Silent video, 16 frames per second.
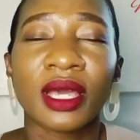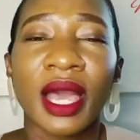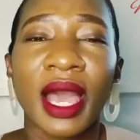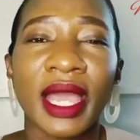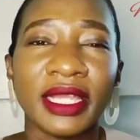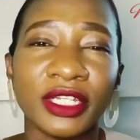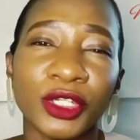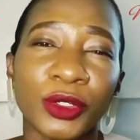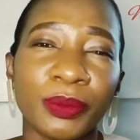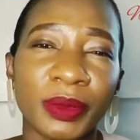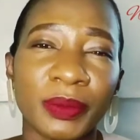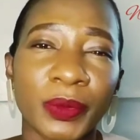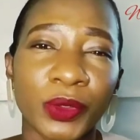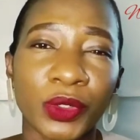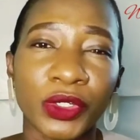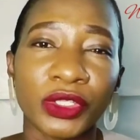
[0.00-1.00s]
I know
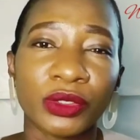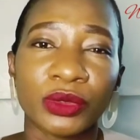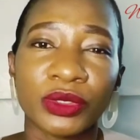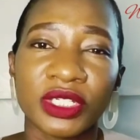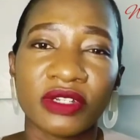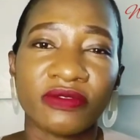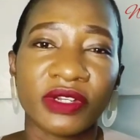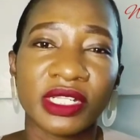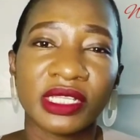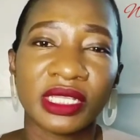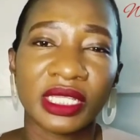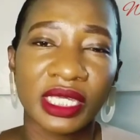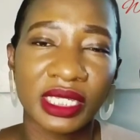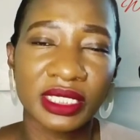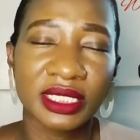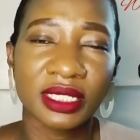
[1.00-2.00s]
people go through different
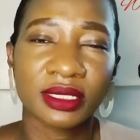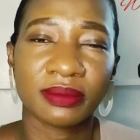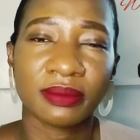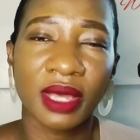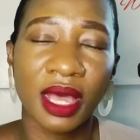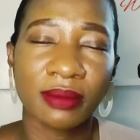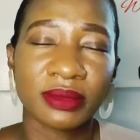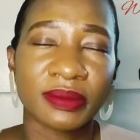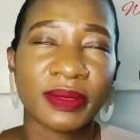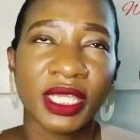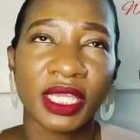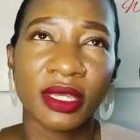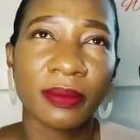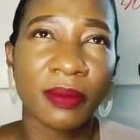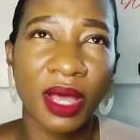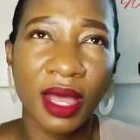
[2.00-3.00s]
things as moms. Being
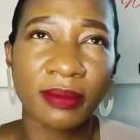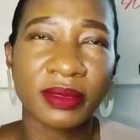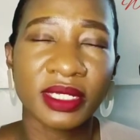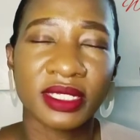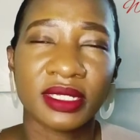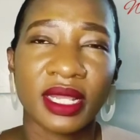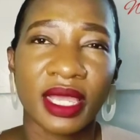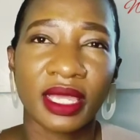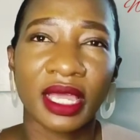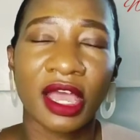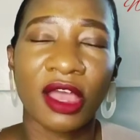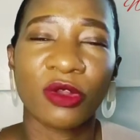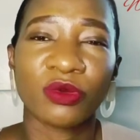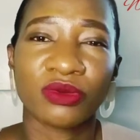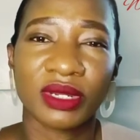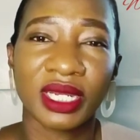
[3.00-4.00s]
a mom is like
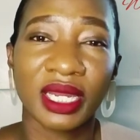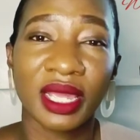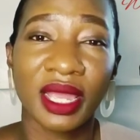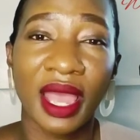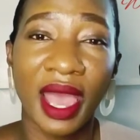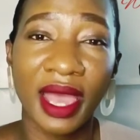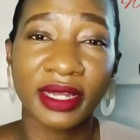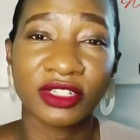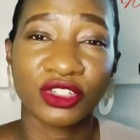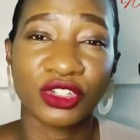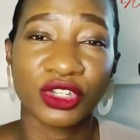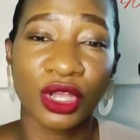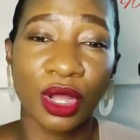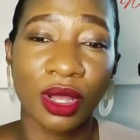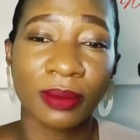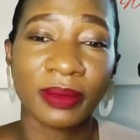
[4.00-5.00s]
a really hard
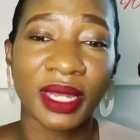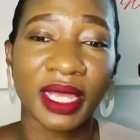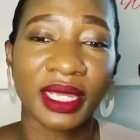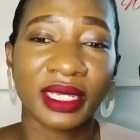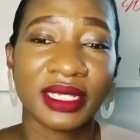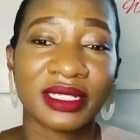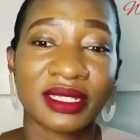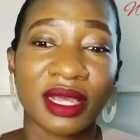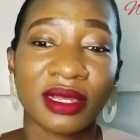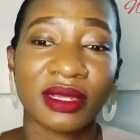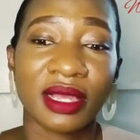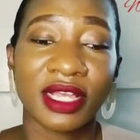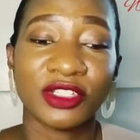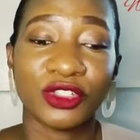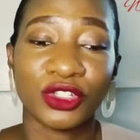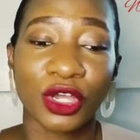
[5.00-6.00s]
job, like it's a,
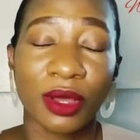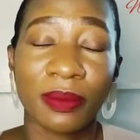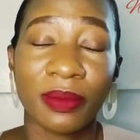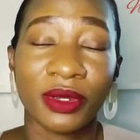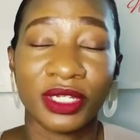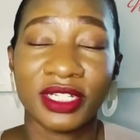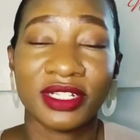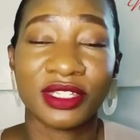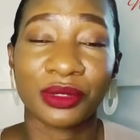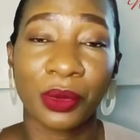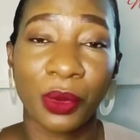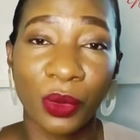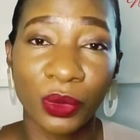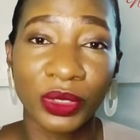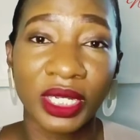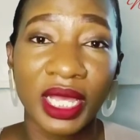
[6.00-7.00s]
a job on its
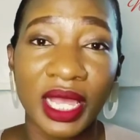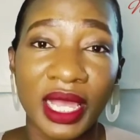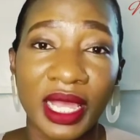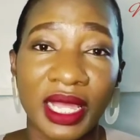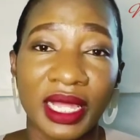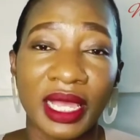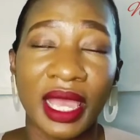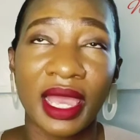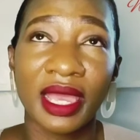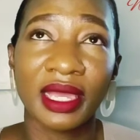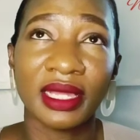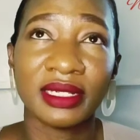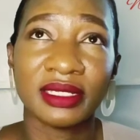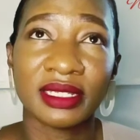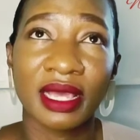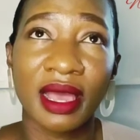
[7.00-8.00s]
own.
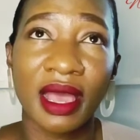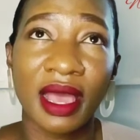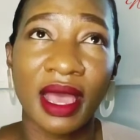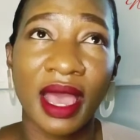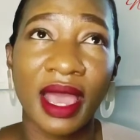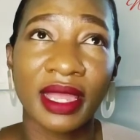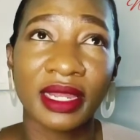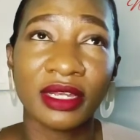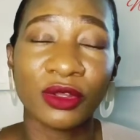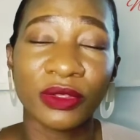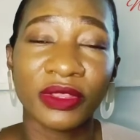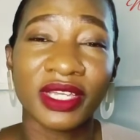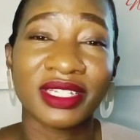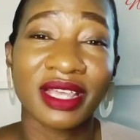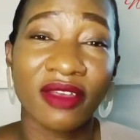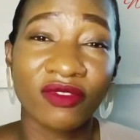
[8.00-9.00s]
And uh, I know
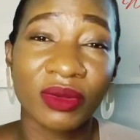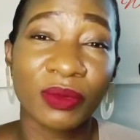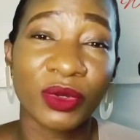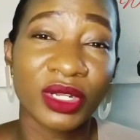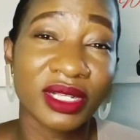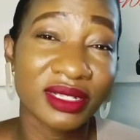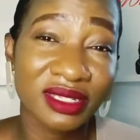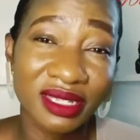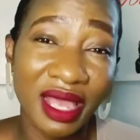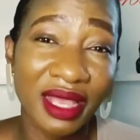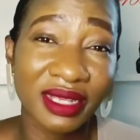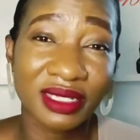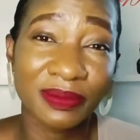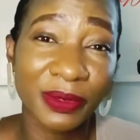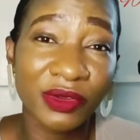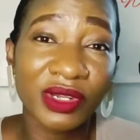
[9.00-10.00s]
that everybody's
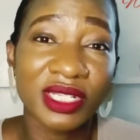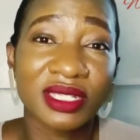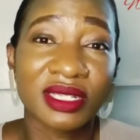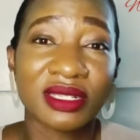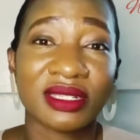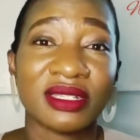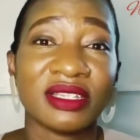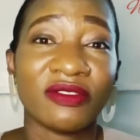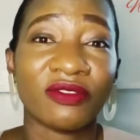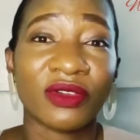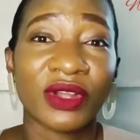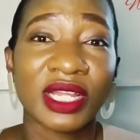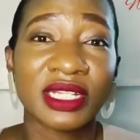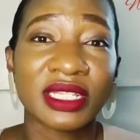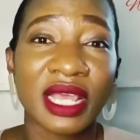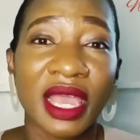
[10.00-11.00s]
experience is
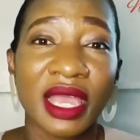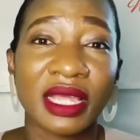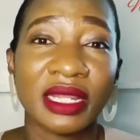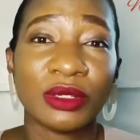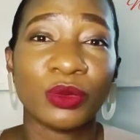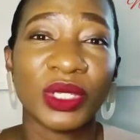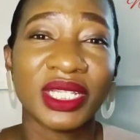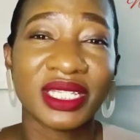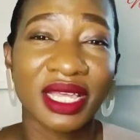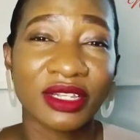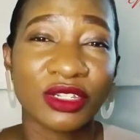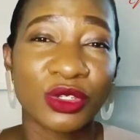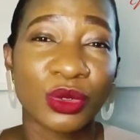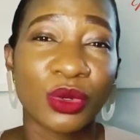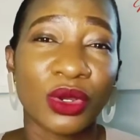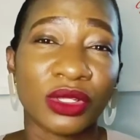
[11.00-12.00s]
different, and we
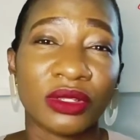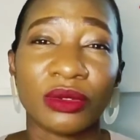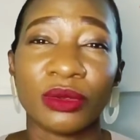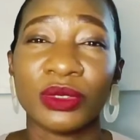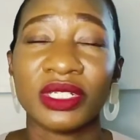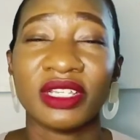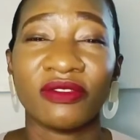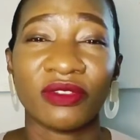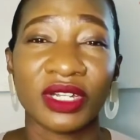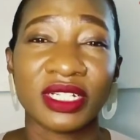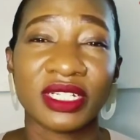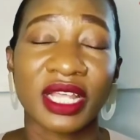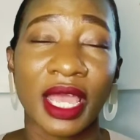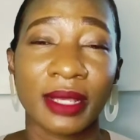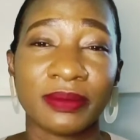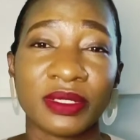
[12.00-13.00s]
tend to go through different
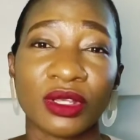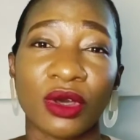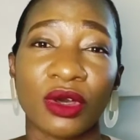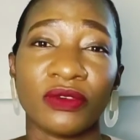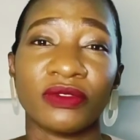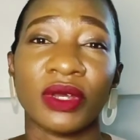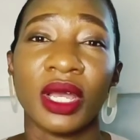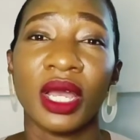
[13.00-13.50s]
types of